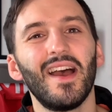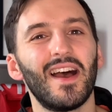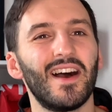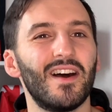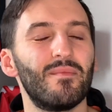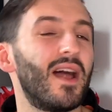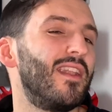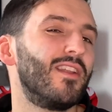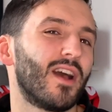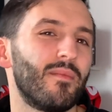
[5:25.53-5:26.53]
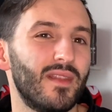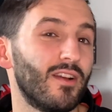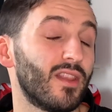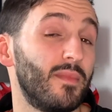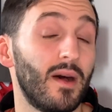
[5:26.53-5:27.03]
and
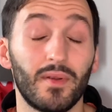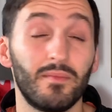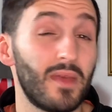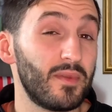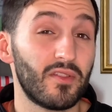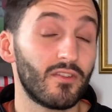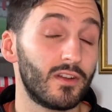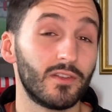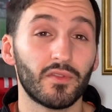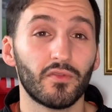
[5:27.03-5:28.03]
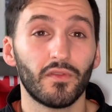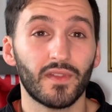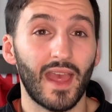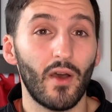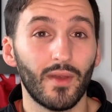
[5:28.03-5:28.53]
look them up and maybe do your own little sort of
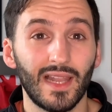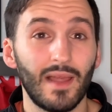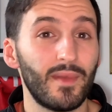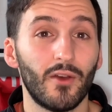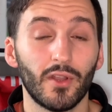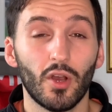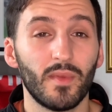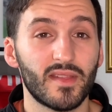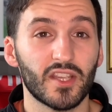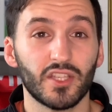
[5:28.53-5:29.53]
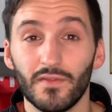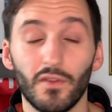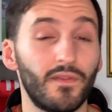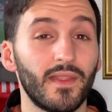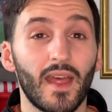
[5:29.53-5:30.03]
scouting and let me know in the comment section if you
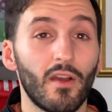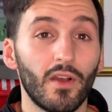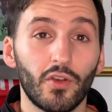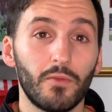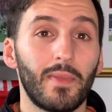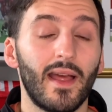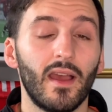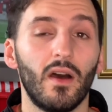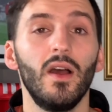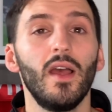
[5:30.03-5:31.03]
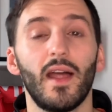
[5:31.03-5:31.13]
think they are a good player